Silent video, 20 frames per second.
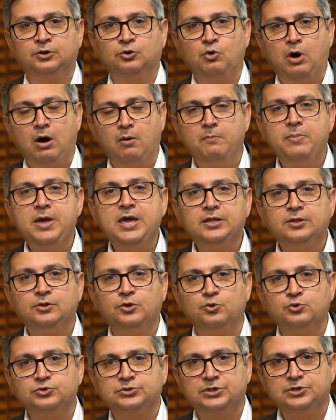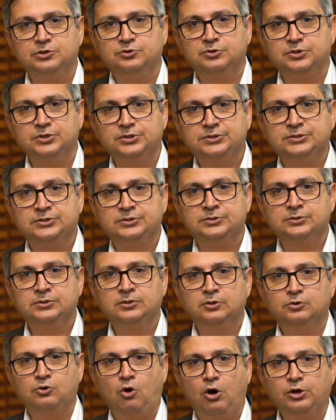to abate those interest
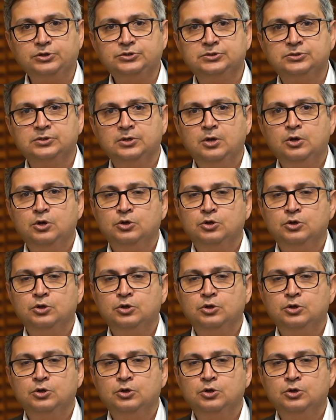costs,